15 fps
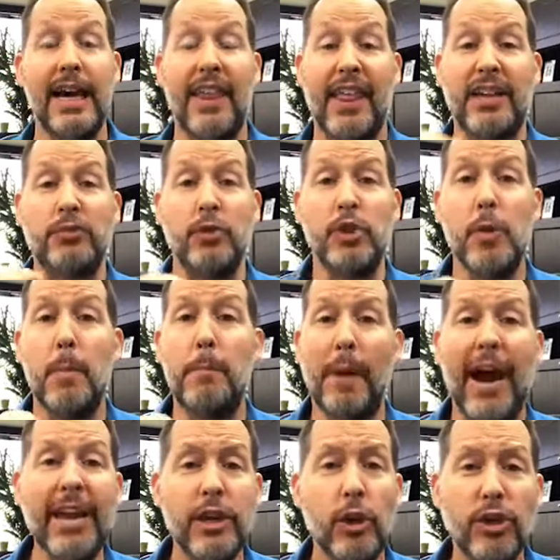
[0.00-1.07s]
That's when you
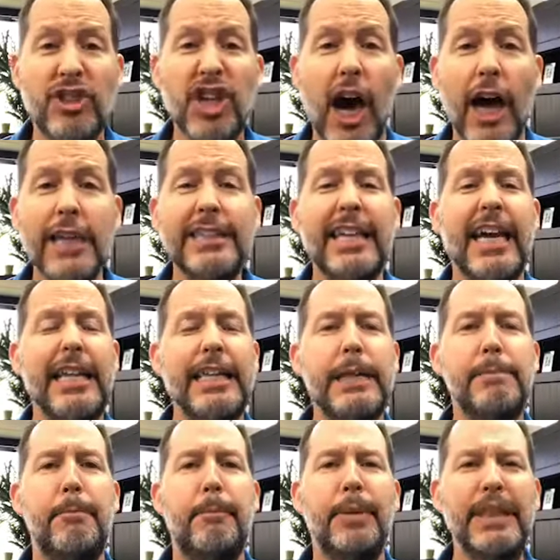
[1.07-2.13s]
bite your tongue till
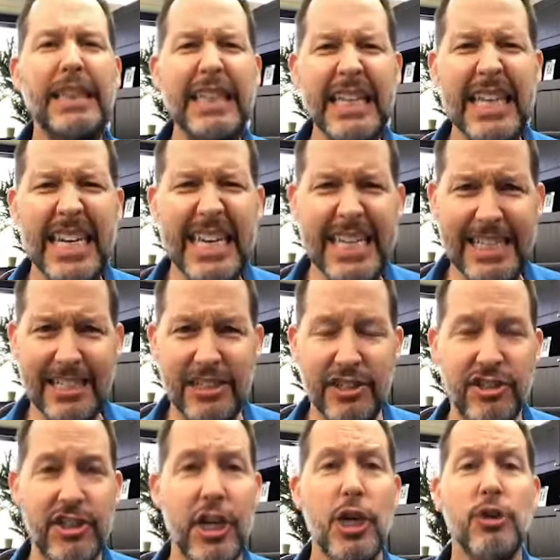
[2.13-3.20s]
it
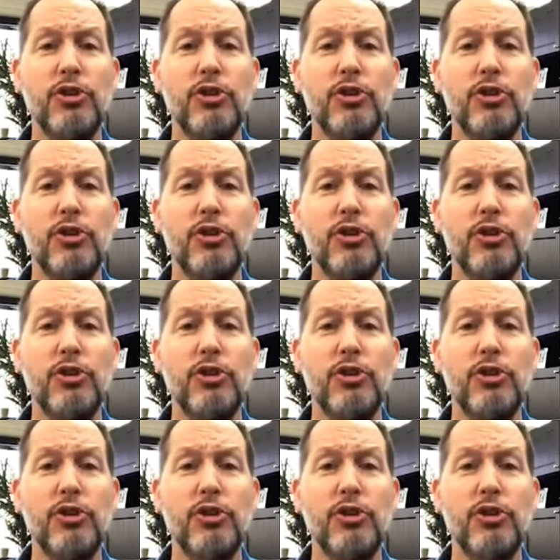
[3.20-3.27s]
bleeds